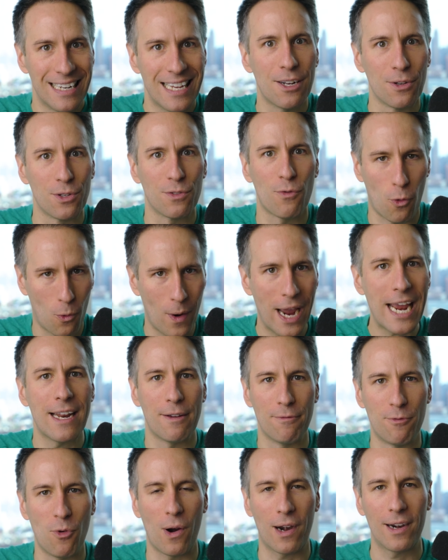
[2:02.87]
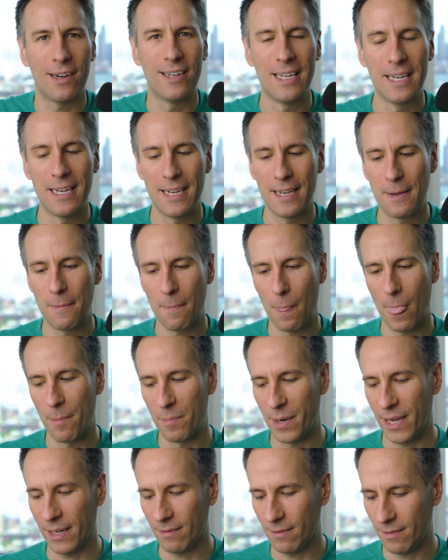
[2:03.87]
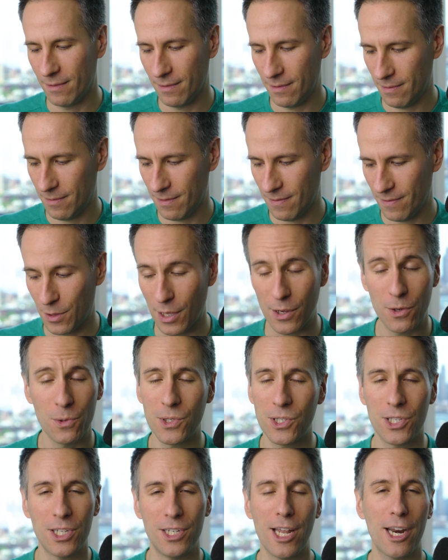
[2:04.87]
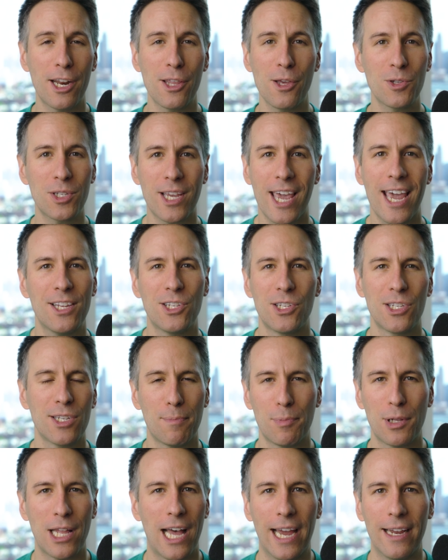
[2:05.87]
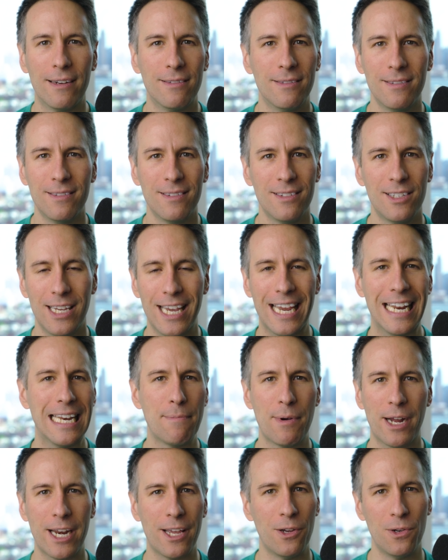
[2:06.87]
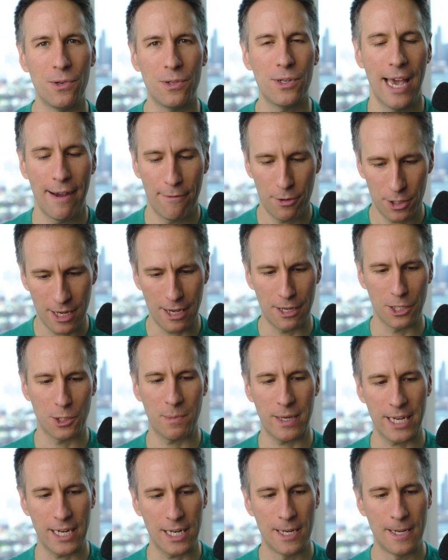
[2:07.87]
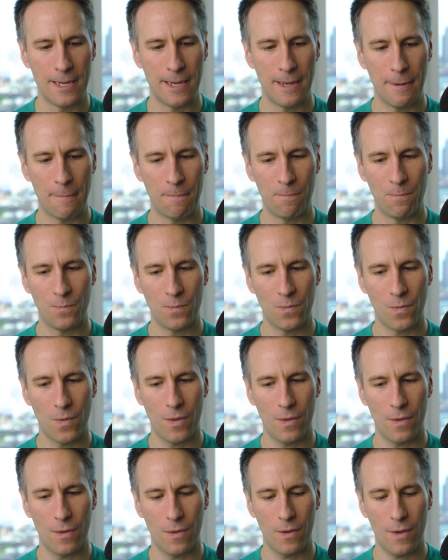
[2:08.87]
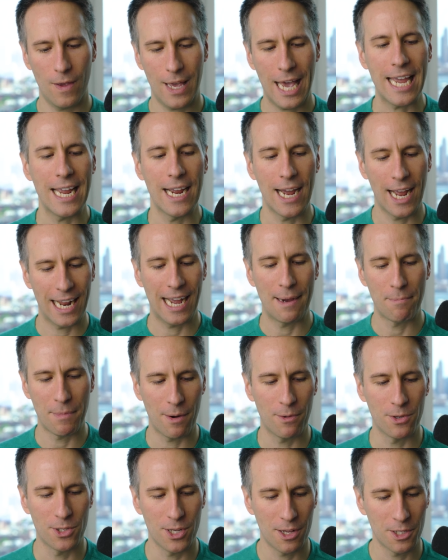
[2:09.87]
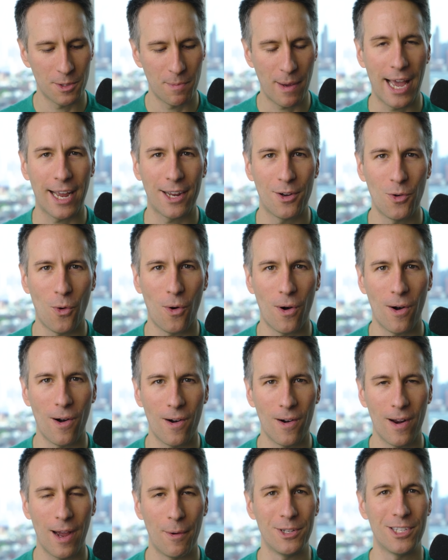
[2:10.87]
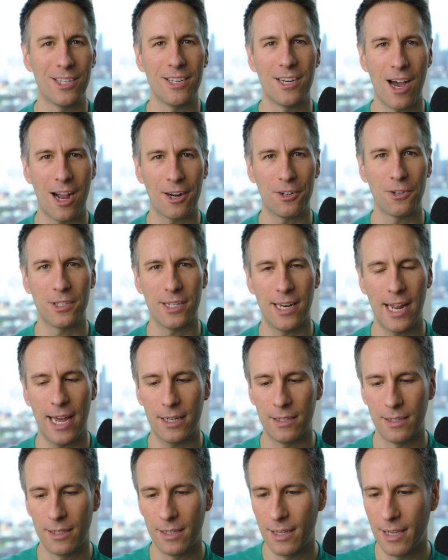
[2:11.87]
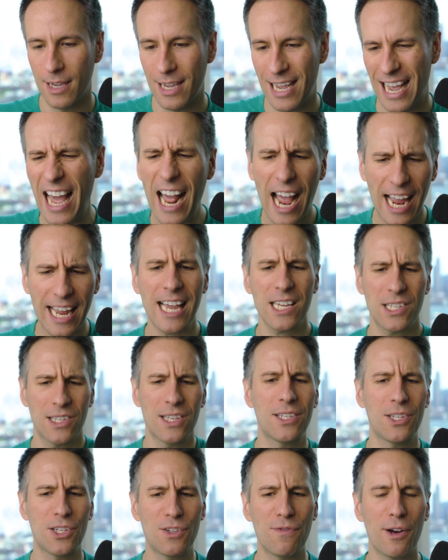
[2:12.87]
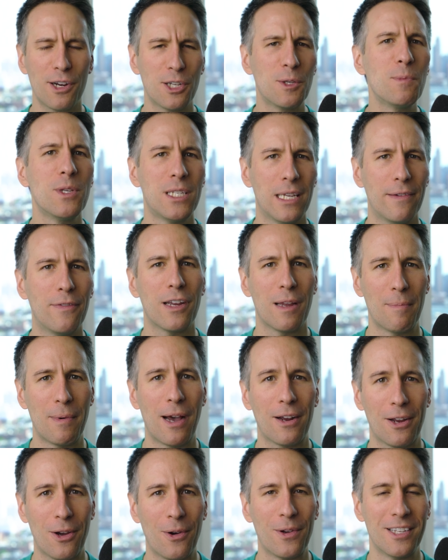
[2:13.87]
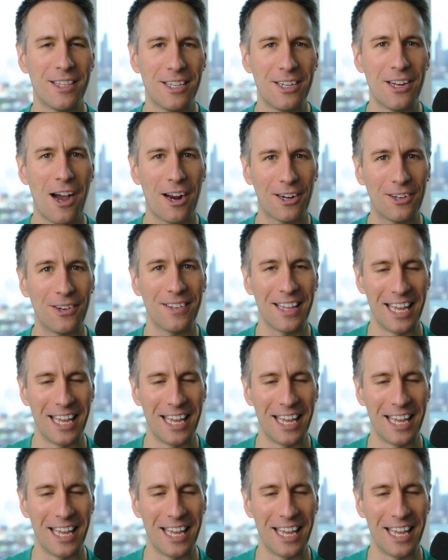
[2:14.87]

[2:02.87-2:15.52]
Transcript: and needles for waiting for. But those none of those cases apply to anybody who ever tells me, "Hey, I got my results back," or "I went to the doctor today." I guess this is very specific about going to the doctor